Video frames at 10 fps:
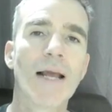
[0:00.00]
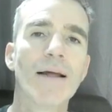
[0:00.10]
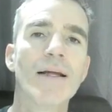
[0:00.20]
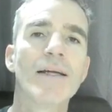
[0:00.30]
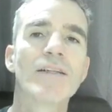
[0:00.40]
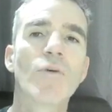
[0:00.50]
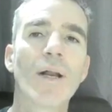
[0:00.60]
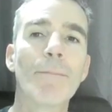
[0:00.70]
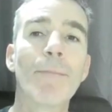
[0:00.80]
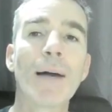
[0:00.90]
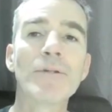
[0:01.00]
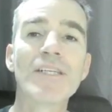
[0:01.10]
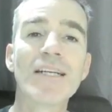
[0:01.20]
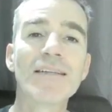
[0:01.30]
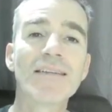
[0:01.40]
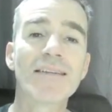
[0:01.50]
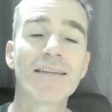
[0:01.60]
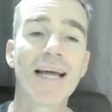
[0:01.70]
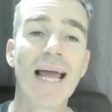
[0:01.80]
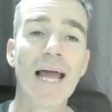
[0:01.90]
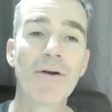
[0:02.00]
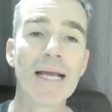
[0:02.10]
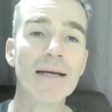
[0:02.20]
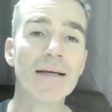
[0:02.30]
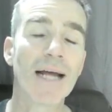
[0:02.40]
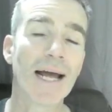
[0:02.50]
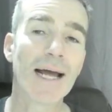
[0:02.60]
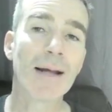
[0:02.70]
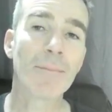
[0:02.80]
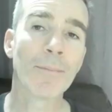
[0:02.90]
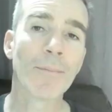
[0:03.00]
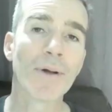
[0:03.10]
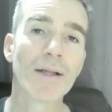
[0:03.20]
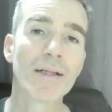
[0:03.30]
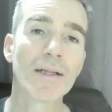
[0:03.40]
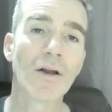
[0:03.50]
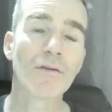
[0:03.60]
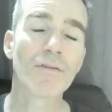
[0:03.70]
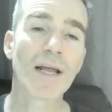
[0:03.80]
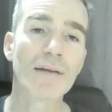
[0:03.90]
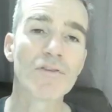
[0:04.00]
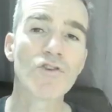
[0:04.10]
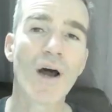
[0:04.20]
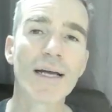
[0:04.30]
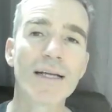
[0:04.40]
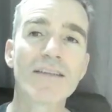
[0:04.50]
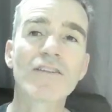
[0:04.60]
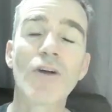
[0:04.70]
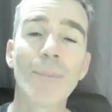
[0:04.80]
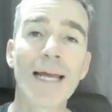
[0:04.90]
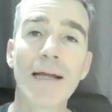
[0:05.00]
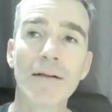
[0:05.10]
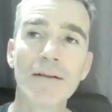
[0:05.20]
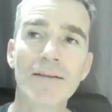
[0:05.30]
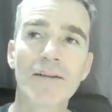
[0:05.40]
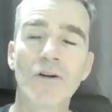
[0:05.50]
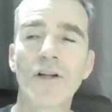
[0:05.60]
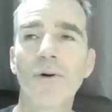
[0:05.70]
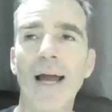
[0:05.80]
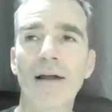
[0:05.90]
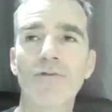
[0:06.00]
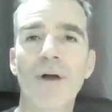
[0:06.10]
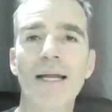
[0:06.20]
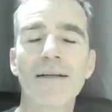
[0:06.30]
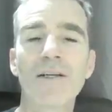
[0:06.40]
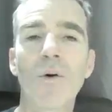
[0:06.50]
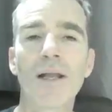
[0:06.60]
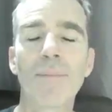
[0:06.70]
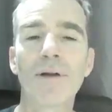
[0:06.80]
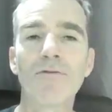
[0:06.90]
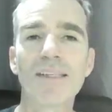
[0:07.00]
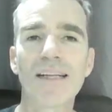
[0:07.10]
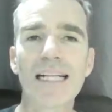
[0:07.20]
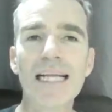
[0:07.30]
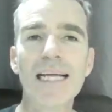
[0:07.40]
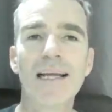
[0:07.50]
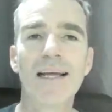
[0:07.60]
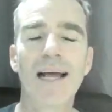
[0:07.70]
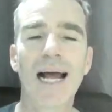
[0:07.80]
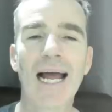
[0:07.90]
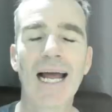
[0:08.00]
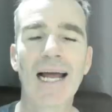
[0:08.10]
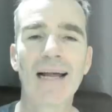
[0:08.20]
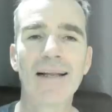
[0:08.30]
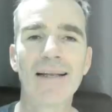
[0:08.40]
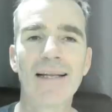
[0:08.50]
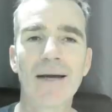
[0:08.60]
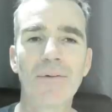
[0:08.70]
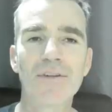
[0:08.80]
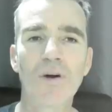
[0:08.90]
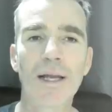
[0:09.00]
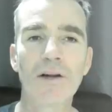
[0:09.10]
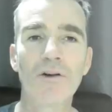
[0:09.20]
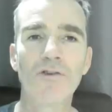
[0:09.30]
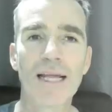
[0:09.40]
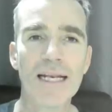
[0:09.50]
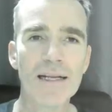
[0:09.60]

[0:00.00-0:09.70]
It's quite a mountainous area. A lot of kind of dry, scrubby hills, although it had rained quite a bit recently, and was quite green.